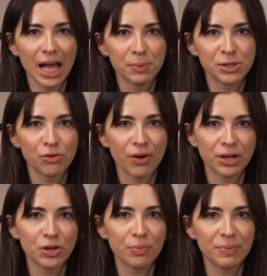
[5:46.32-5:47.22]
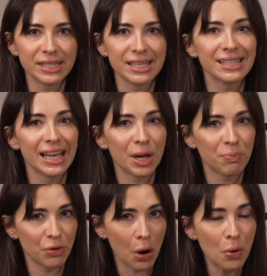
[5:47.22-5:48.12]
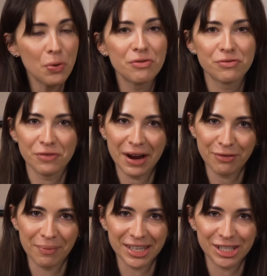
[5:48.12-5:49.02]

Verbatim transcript: helps you run your business like a pro right from the